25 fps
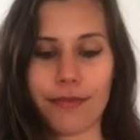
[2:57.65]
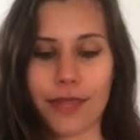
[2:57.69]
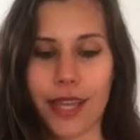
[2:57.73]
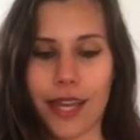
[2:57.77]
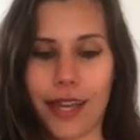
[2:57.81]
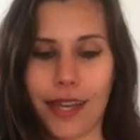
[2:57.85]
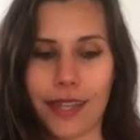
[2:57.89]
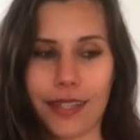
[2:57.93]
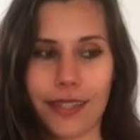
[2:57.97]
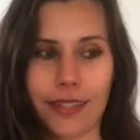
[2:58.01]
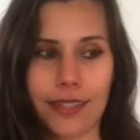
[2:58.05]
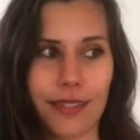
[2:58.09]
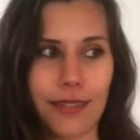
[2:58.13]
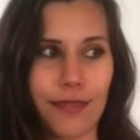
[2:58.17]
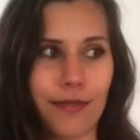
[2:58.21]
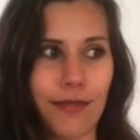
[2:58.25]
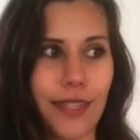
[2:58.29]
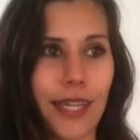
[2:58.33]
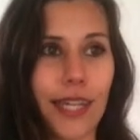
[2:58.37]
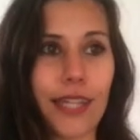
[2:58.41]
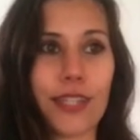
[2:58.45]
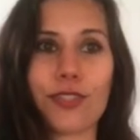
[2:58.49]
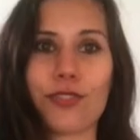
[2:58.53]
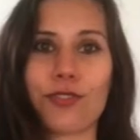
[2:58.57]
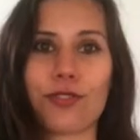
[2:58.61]
as
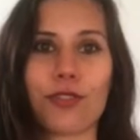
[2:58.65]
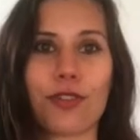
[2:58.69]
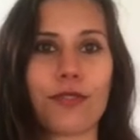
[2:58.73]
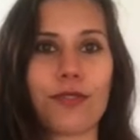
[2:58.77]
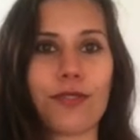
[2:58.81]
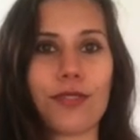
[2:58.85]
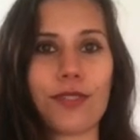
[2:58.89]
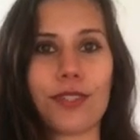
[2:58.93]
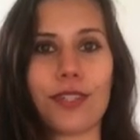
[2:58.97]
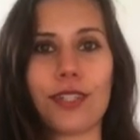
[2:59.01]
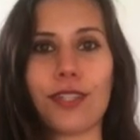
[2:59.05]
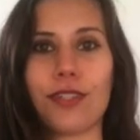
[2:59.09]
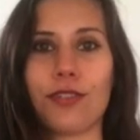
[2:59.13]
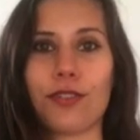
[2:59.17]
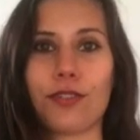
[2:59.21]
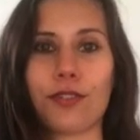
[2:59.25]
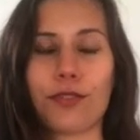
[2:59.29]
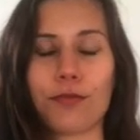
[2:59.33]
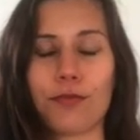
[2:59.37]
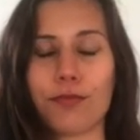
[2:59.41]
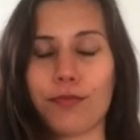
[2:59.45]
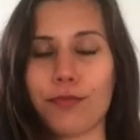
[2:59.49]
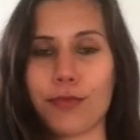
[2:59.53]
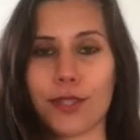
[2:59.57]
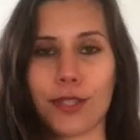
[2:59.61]
dextrose in
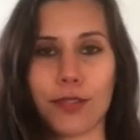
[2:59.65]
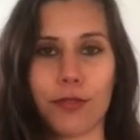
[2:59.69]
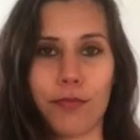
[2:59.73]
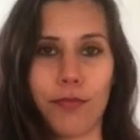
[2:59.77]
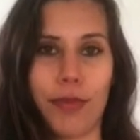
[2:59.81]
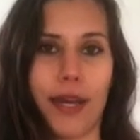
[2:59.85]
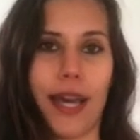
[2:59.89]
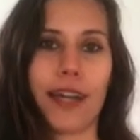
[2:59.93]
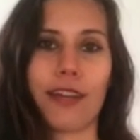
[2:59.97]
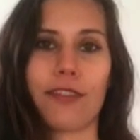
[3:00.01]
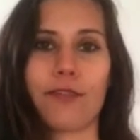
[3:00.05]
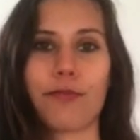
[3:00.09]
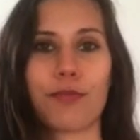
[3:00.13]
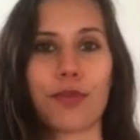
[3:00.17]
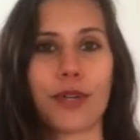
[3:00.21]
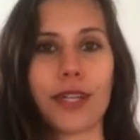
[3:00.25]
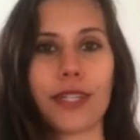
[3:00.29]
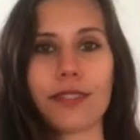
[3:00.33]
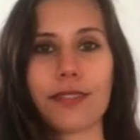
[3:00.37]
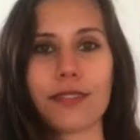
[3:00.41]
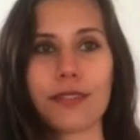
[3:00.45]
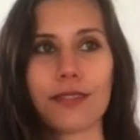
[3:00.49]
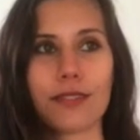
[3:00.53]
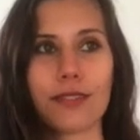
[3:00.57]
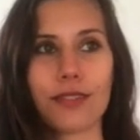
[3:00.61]
your little bag of
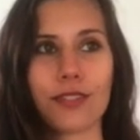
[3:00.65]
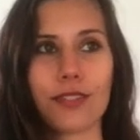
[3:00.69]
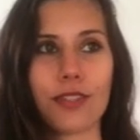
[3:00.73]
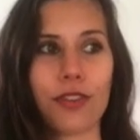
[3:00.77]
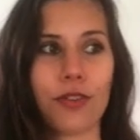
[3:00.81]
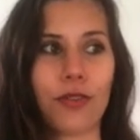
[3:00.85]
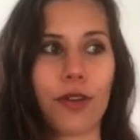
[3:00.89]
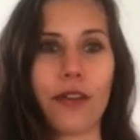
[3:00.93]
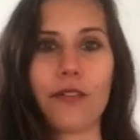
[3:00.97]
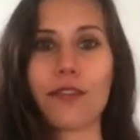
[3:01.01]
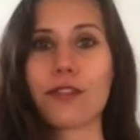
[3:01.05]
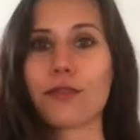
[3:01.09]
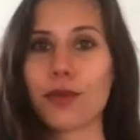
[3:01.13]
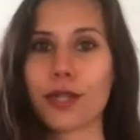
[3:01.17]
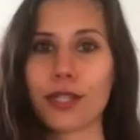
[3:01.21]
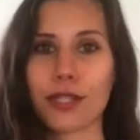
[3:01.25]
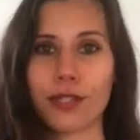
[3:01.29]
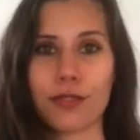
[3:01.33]
pretzels. So everywhere